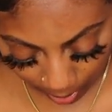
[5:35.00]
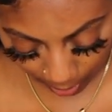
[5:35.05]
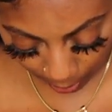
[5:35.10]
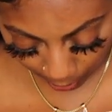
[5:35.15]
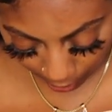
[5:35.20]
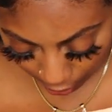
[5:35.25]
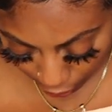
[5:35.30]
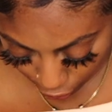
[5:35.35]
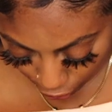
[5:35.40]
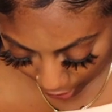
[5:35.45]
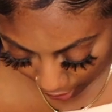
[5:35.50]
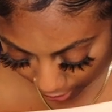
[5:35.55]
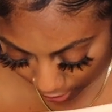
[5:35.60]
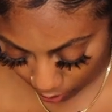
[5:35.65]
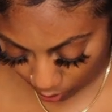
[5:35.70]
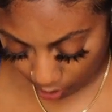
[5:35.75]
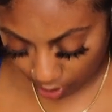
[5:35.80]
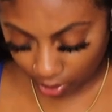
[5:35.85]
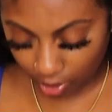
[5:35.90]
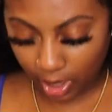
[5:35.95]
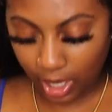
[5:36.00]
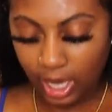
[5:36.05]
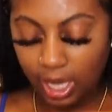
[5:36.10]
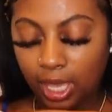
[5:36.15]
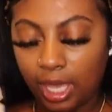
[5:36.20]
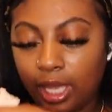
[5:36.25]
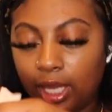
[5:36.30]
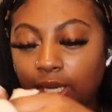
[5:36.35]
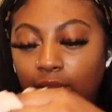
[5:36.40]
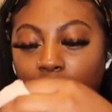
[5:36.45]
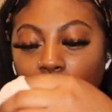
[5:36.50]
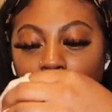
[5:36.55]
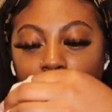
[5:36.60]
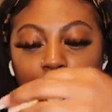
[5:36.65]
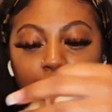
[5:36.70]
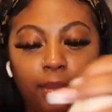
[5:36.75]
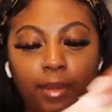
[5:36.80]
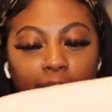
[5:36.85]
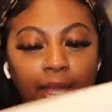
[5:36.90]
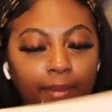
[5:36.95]
But we're gonna try this on. It looked like
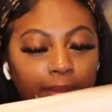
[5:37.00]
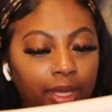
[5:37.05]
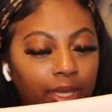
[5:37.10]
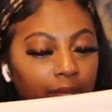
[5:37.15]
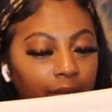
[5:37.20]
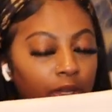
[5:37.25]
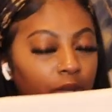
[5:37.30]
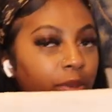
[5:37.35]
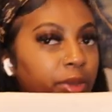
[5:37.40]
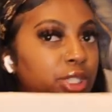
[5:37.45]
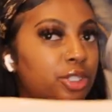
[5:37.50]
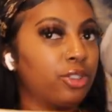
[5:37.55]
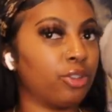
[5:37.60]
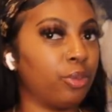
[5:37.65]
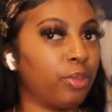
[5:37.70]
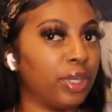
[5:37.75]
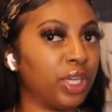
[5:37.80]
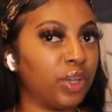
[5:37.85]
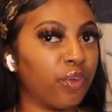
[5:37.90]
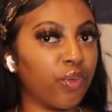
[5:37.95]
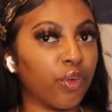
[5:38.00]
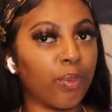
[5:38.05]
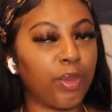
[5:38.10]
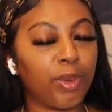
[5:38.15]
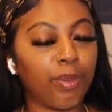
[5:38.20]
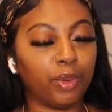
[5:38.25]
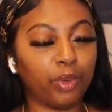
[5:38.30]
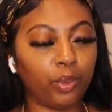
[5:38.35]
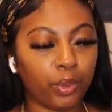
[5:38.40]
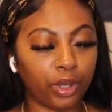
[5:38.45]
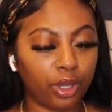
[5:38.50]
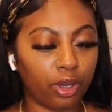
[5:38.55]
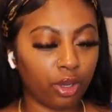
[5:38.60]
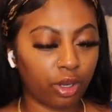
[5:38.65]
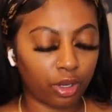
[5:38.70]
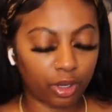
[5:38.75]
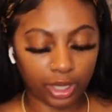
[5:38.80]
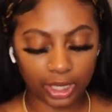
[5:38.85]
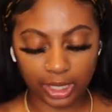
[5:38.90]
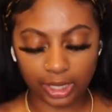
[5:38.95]
it might be a little bit too big for me, but we're
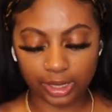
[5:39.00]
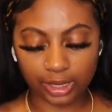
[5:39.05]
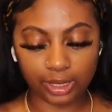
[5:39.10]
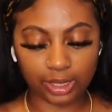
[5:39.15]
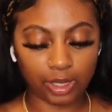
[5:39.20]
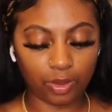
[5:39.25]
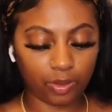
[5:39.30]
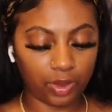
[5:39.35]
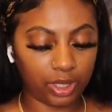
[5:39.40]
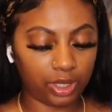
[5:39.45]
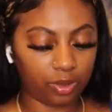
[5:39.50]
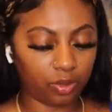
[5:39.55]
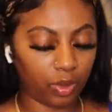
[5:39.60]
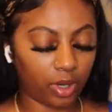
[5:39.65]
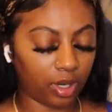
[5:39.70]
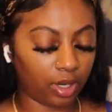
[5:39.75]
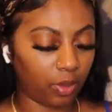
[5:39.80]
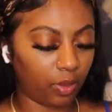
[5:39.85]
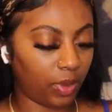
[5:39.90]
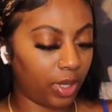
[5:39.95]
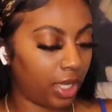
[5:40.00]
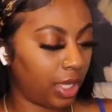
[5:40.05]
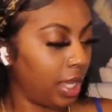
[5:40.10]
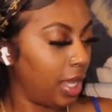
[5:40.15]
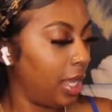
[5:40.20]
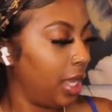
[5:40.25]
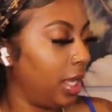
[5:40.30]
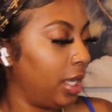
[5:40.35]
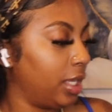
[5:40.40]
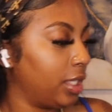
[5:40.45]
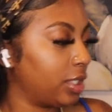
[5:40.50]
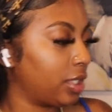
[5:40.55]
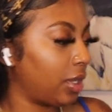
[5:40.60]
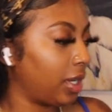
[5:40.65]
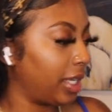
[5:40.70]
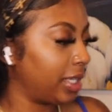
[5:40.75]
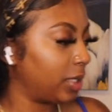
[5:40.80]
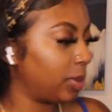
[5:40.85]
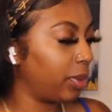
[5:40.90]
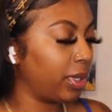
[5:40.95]
gonna go ahead and see what it's working with. So
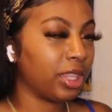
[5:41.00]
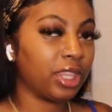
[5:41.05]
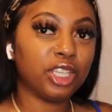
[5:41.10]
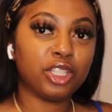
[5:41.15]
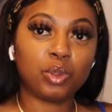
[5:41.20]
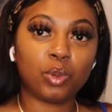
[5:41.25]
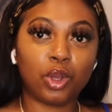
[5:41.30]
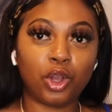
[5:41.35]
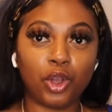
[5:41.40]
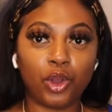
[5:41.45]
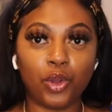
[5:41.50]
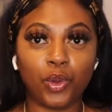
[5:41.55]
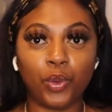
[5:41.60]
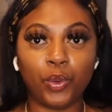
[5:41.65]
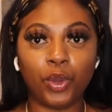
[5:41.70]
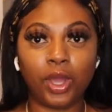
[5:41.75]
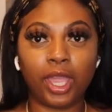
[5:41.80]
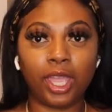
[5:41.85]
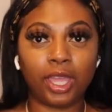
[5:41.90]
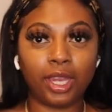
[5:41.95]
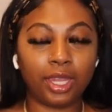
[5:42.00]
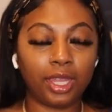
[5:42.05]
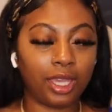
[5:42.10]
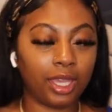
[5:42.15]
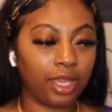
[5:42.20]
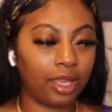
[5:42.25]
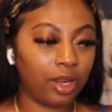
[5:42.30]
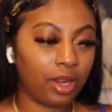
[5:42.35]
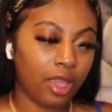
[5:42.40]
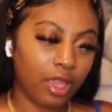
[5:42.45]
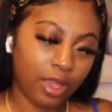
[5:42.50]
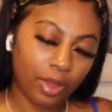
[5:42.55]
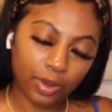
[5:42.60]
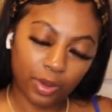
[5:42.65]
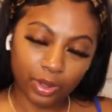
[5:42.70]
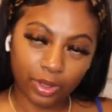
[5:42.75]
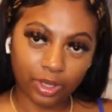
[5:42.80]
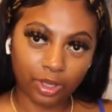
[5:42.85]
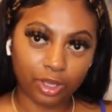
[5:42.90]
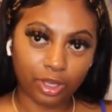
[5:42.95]
let's put this one on, and then
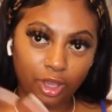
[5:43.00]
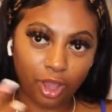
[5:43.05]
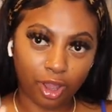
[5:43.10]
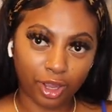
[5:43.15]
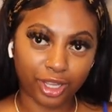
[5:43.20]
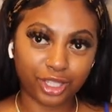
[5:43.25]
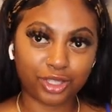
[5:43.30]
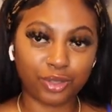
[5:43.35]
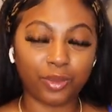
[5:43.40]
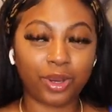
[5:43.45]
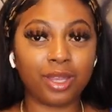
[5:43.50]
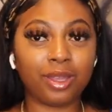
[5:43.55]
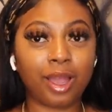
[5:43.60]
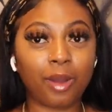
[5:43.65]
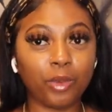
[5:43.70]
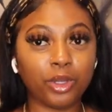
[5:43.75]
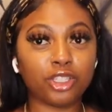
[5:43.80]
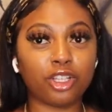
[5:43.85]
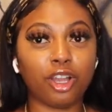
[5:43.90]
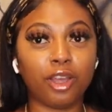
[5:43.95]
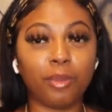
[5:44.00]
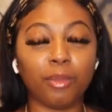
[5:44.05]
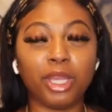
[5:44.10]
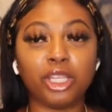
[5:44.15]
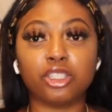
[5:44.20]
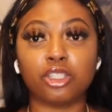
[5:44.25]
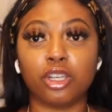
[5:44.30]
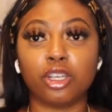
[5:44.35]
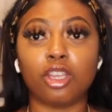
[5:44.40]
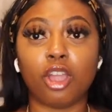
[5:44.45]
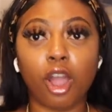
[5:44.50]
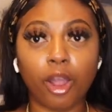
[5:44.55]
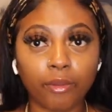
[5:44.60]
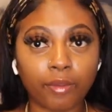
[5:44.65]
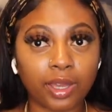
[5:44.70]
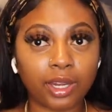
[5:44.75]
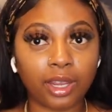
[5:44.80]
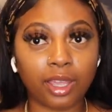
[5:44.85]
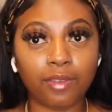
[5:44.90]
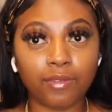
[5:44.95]
y'all get to rate. I want y'all to make sure y'all
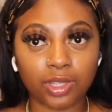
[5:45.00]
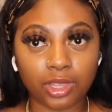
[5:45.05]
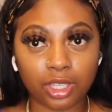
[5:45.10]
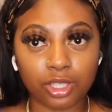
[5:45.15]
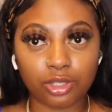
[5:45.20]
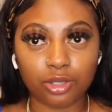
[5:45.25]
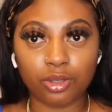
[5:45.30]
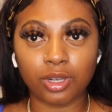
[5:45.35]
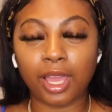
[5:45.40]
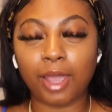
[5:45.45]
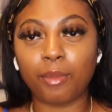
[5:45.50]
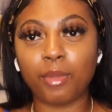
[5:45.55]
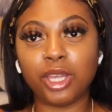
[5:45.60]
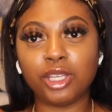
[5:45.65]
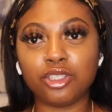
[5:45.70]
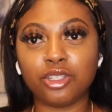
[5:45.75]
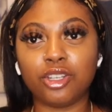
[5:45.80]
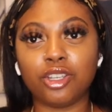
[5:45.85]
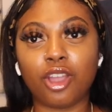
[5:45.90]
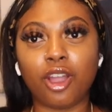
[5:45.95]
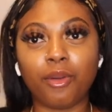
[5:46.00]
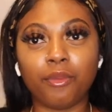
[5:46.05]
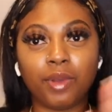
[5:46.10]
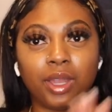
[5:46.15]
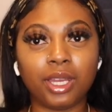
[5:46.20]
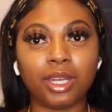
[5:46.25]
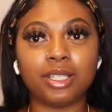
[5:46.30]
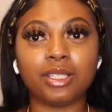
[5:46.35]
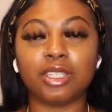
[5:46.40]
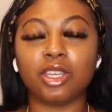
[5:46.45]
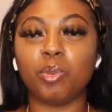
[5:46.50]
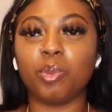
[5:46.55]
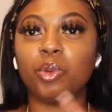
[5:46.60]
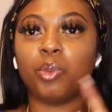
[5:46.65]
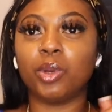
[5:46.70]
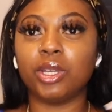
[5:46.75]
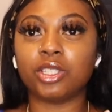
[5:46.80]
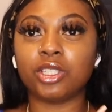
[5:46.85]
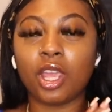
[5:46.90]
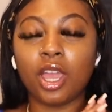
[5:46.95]
rating everything too. Like, make sure y'all rate it. Tell me
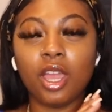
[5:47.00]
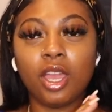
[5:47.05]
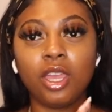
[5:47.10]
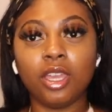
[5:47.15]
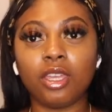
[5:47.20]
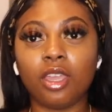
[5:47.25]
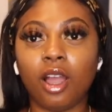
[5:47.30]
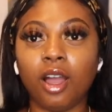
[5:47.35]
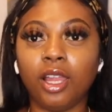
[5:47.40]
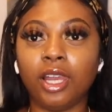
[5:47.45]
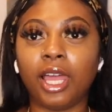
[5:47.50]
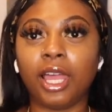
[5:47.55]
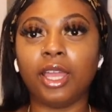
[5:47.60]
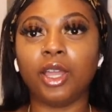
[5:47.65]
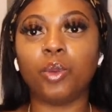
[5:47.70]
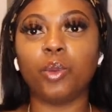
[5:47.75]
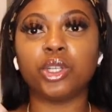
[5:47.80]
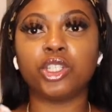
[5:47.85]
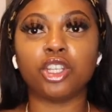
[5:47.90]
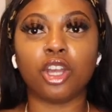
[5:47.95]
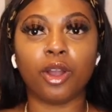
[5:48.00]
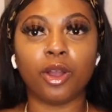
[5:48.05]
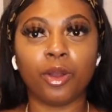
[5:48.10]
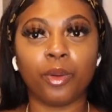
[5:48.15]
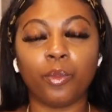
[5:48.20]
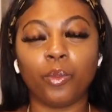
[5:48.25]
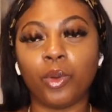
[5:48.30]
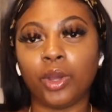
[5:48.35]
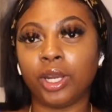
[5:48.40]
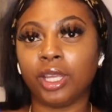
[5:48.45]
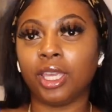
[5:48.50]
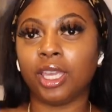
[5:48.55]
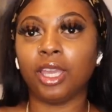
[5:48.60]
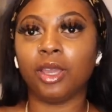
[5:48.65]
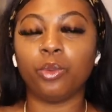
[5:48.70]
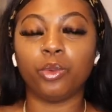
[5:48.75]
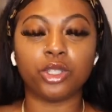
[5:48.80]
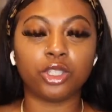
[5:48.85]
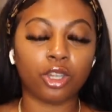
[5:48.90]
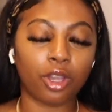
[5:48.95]
what y'all like, what y'all want to
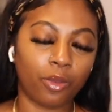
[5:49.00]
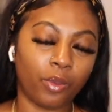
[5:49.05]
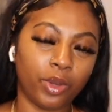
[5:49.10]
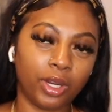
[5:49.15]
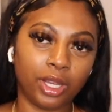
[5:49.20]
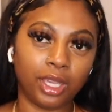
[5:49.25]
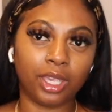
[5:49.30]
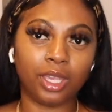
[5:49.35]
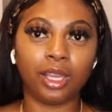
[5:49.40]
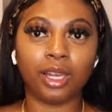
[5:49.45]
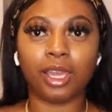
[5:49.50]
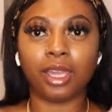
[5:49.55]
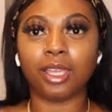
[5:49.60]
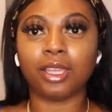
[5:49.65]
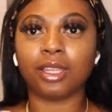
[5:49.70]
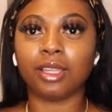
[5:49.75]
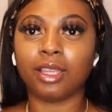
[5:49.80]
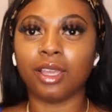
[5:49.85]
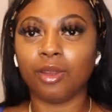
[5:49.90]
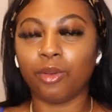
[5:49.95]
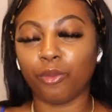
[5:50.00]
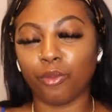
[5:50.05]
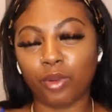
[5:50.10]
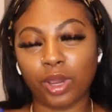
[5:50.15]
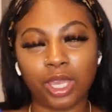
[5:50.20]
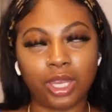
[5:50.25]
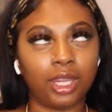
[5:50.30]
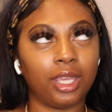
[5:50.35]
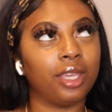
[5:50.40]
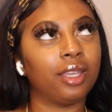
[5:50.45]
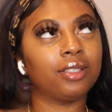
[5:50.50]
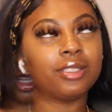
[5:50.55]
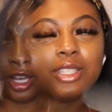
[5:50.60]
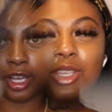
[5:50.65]
get, what y'all wouldn't get. Like, rated.